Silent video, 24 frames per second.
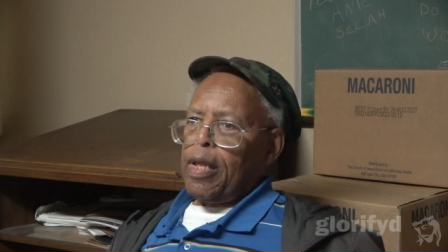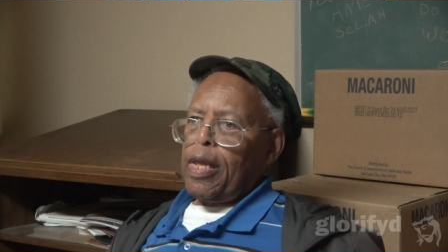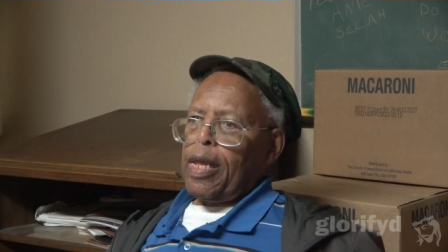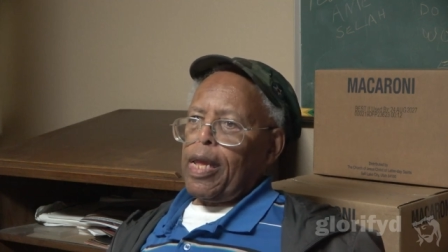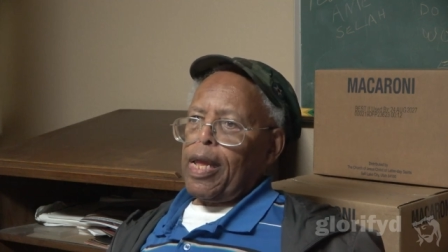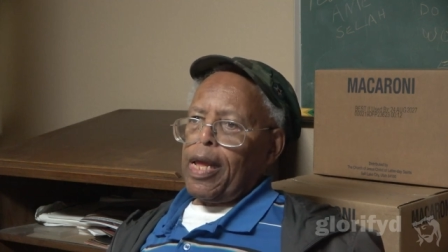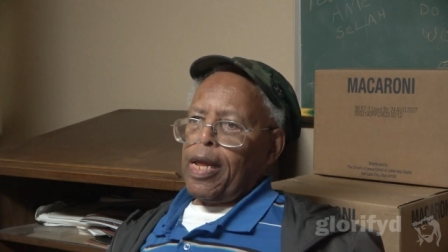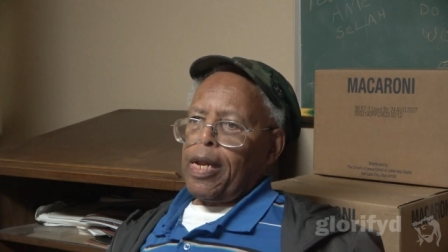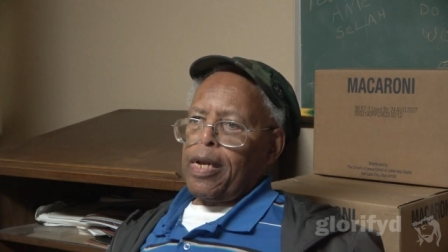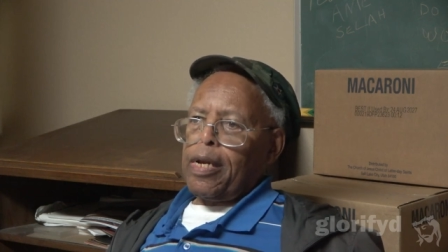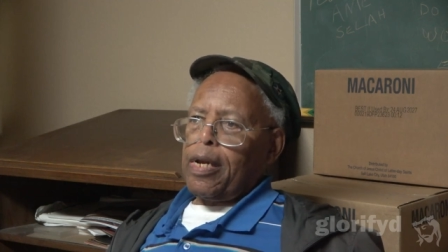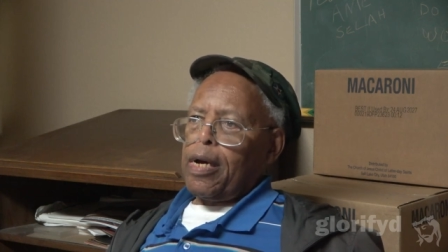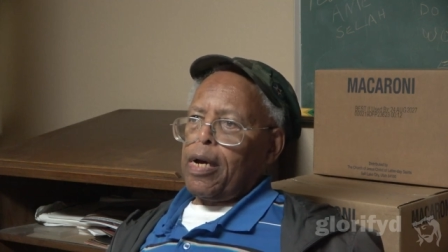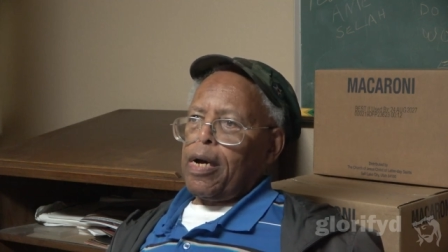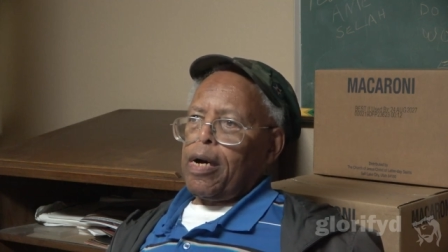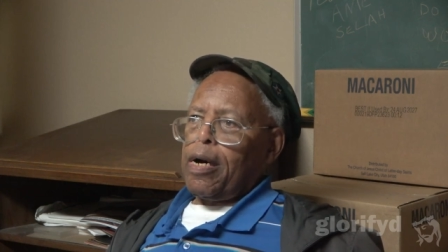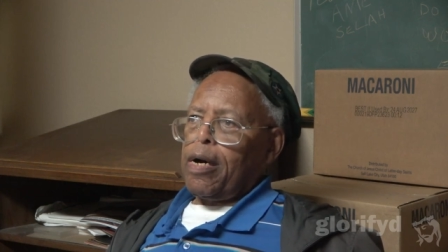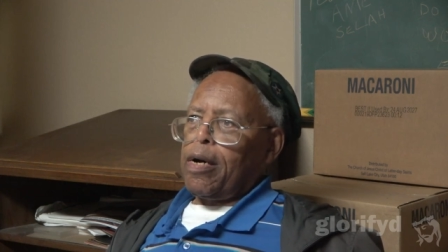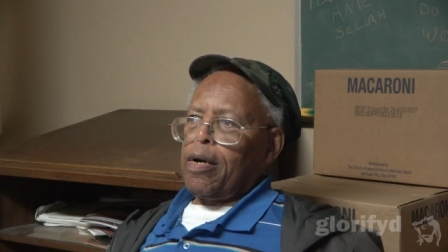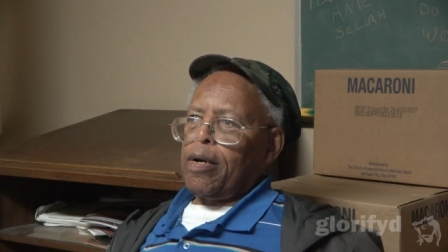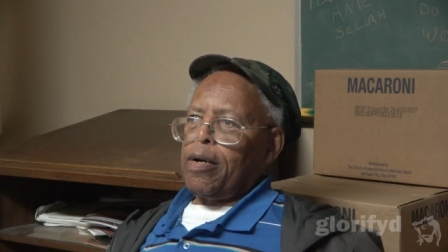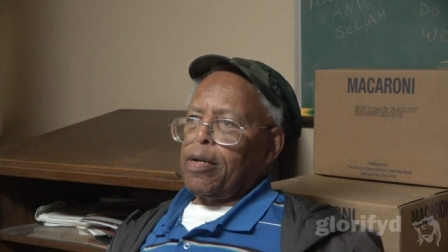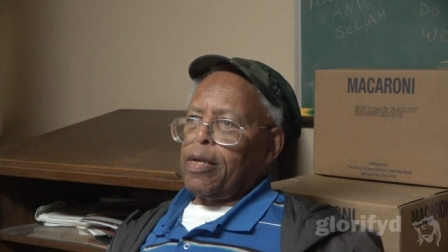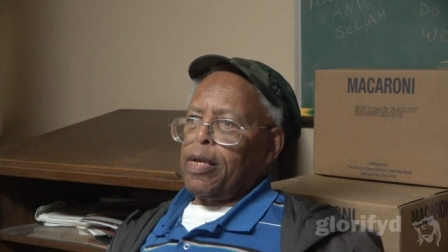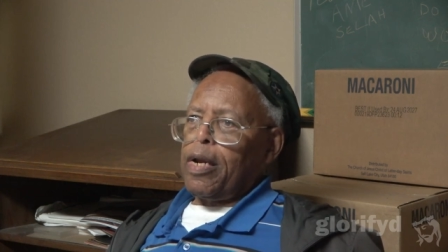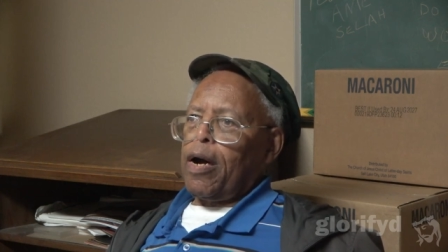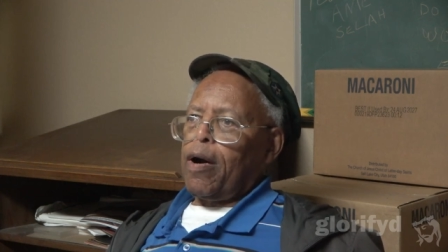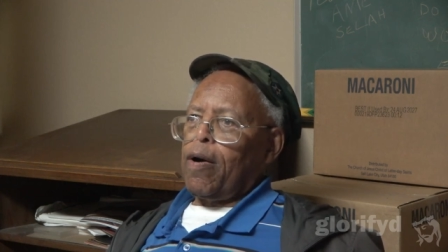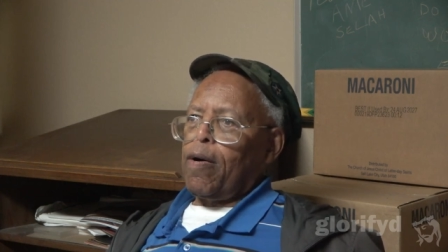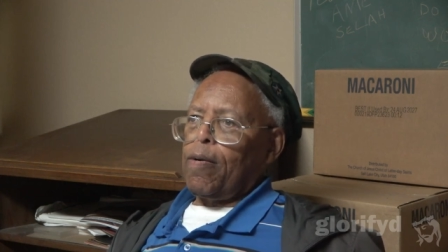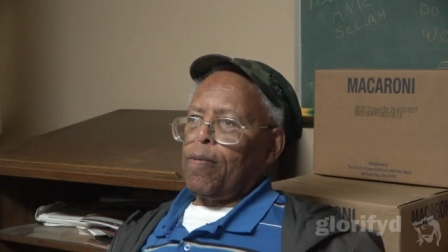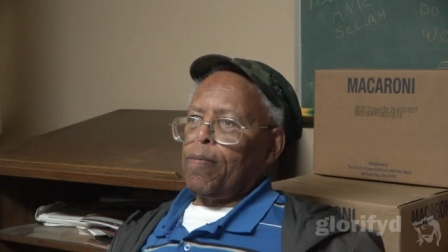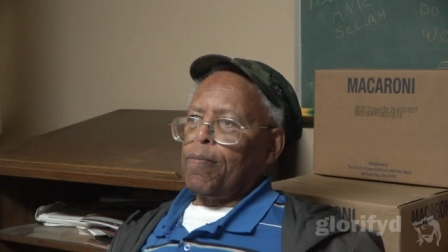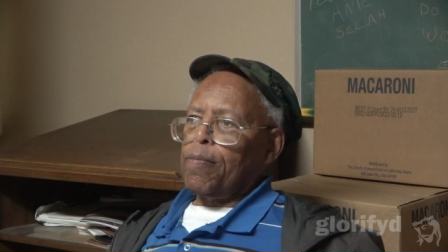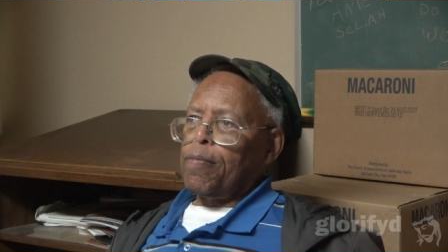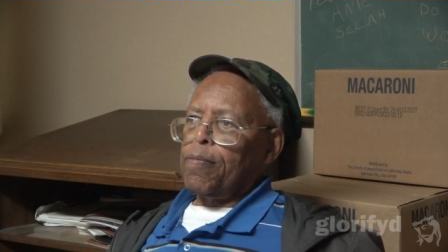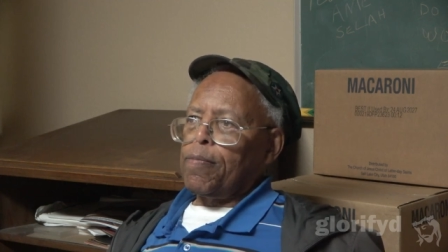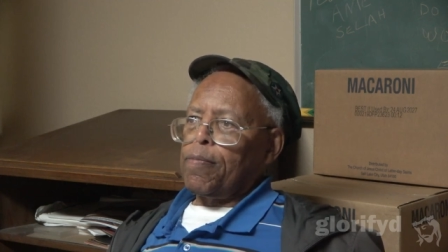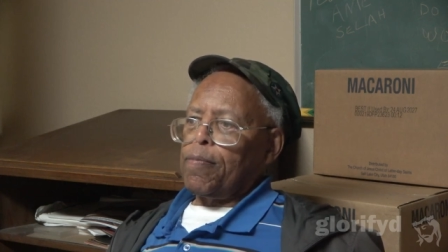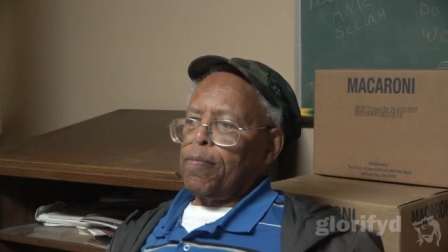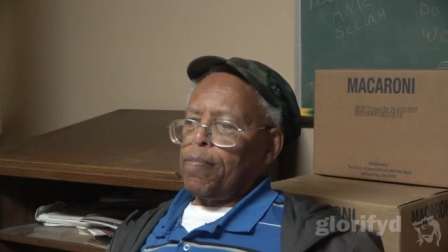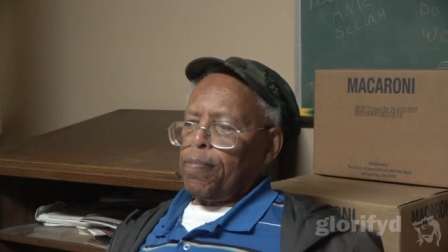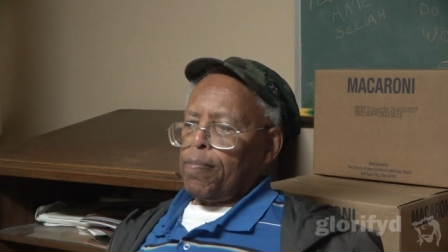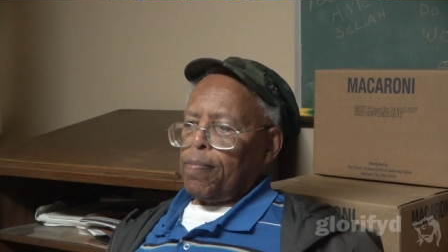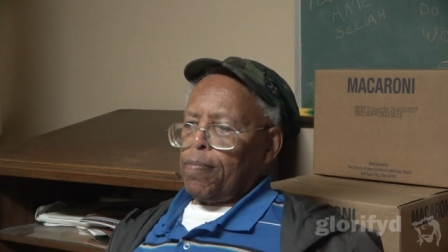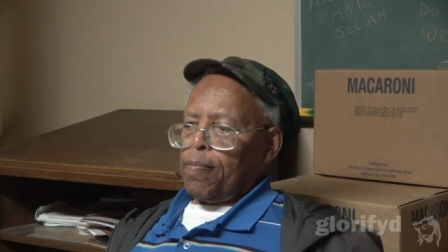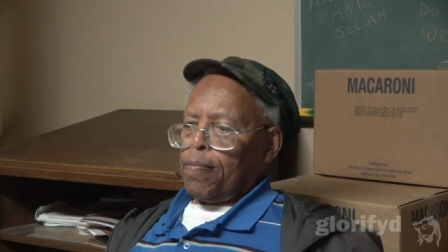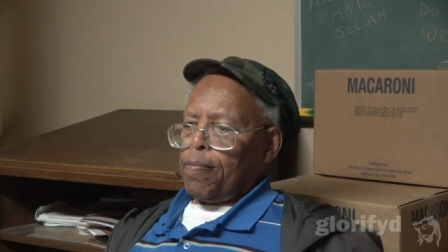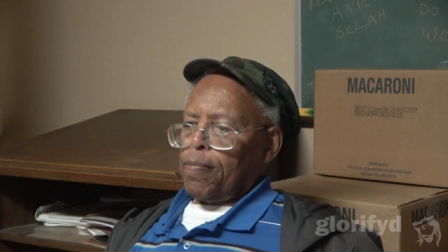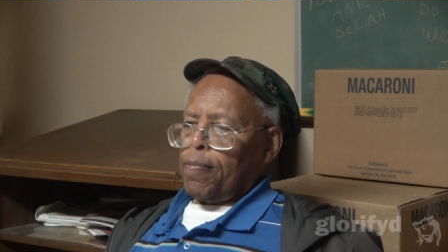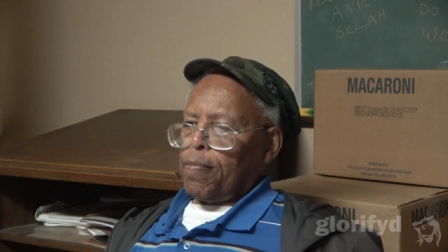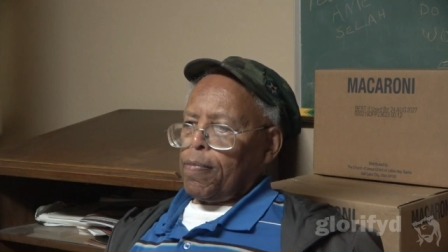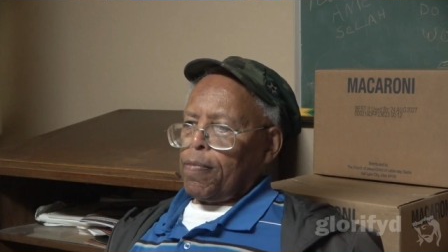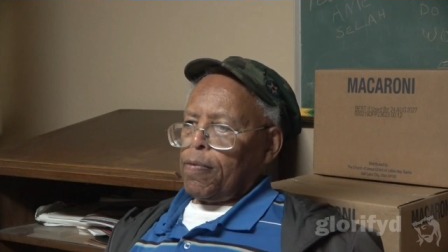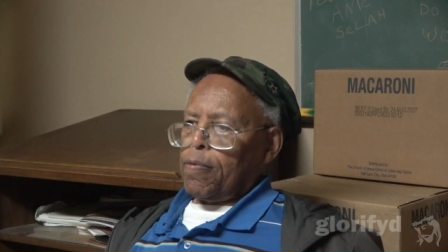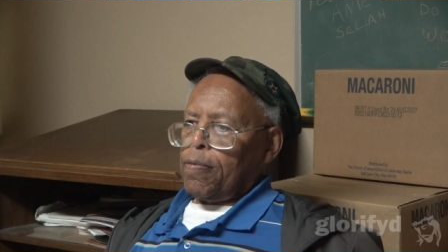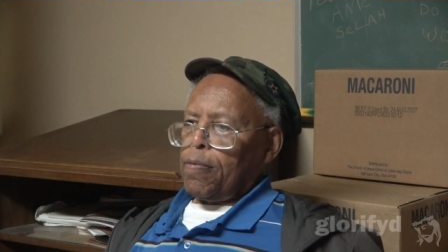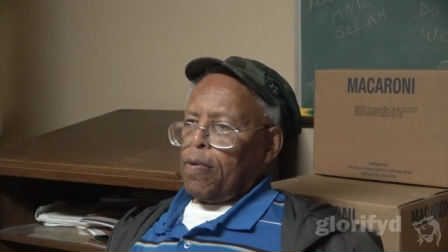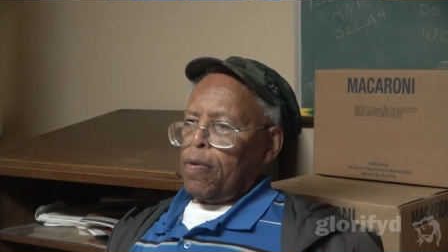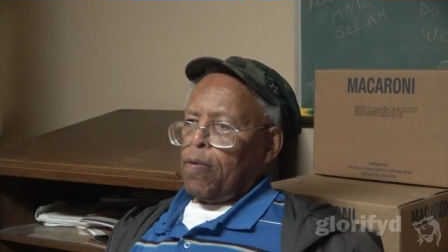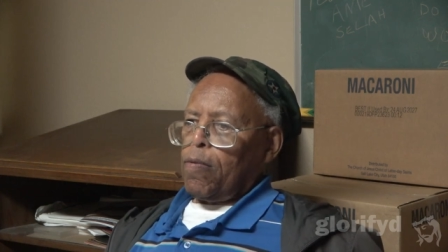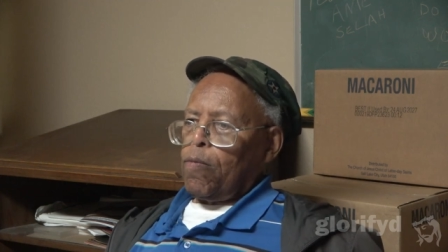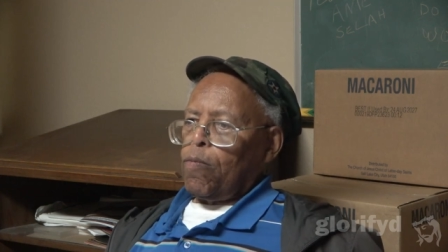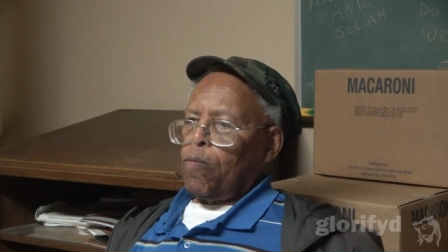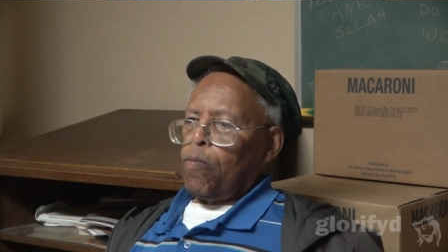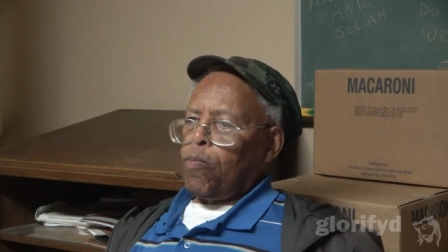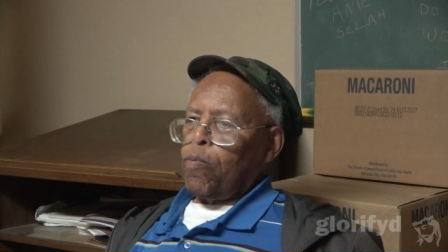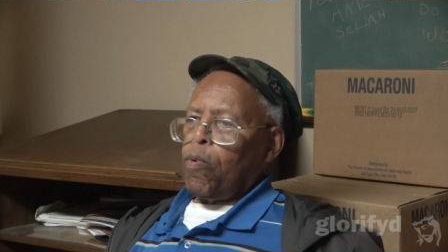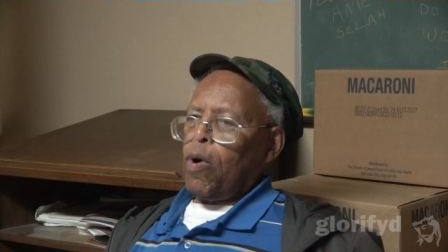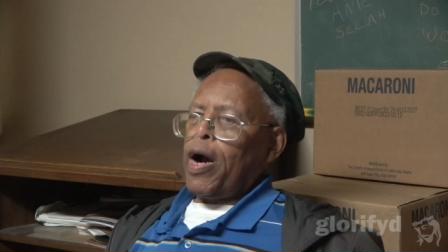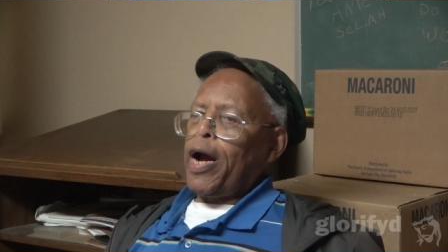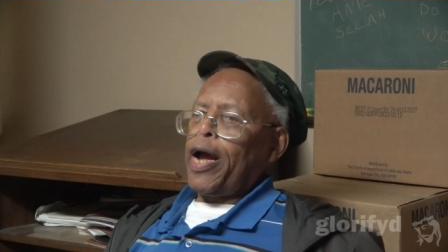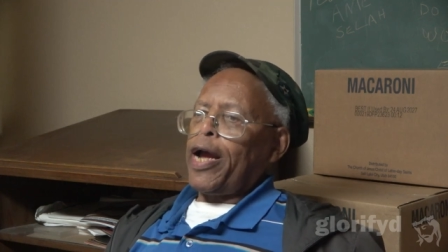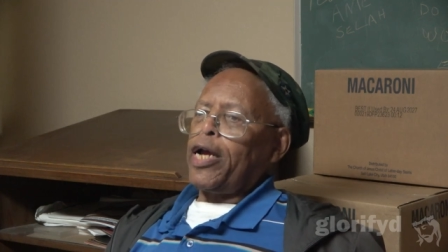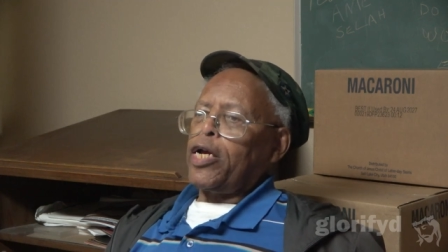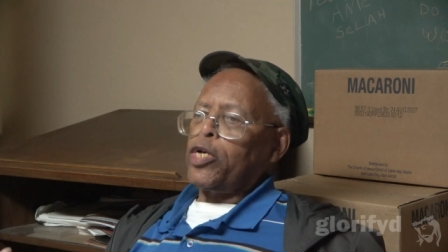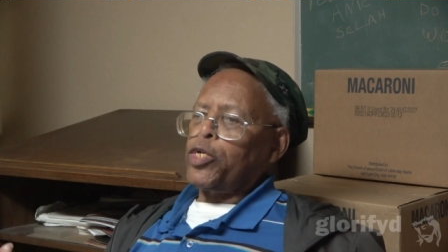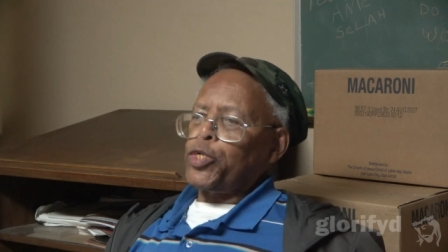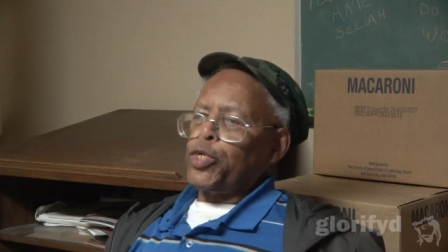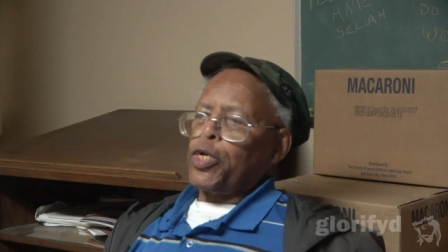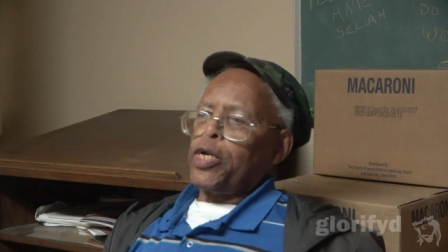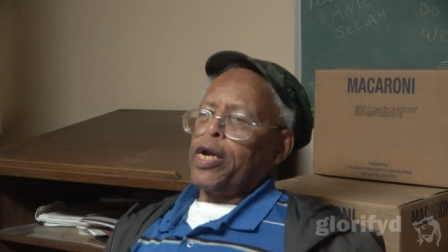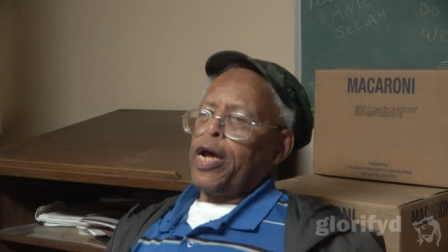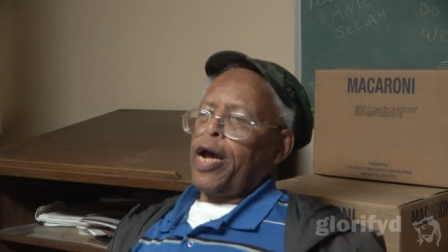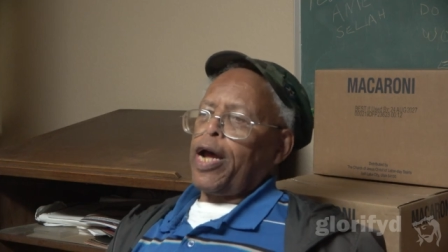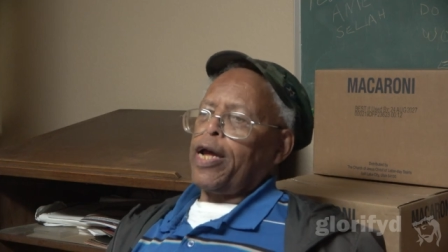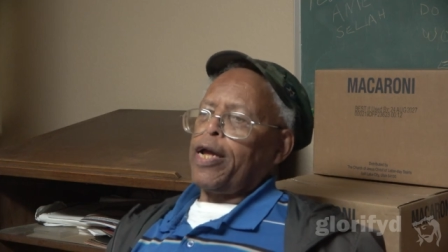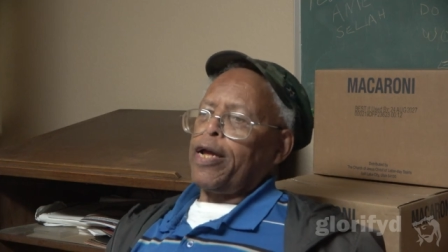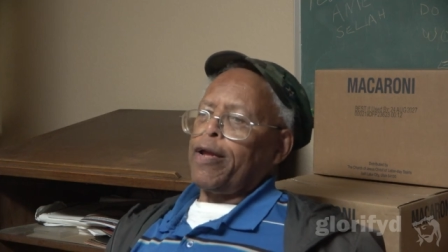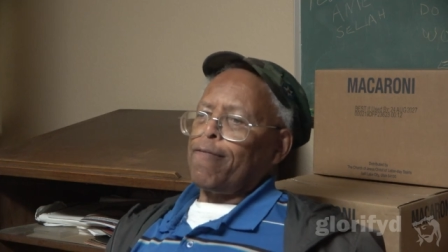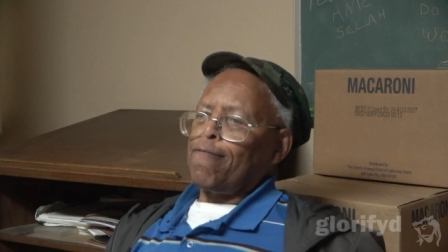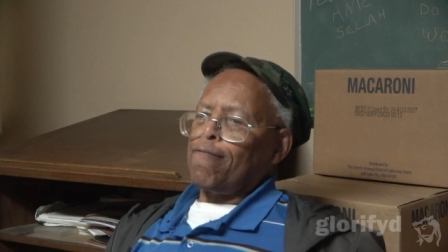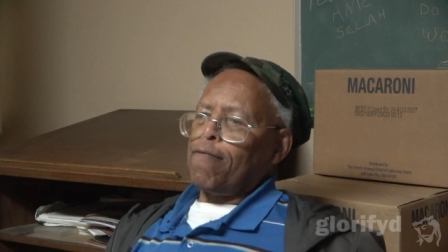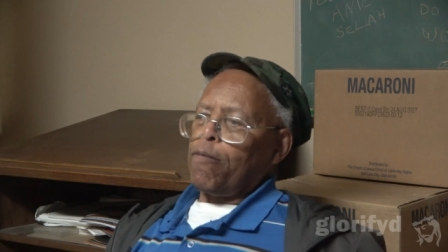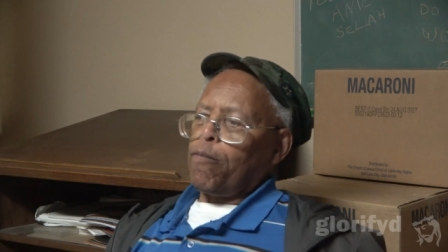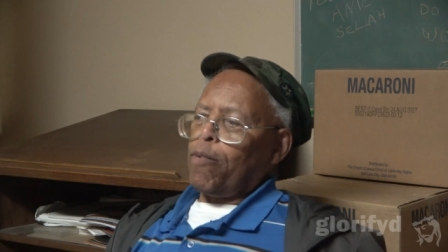In uh, you know, why should I?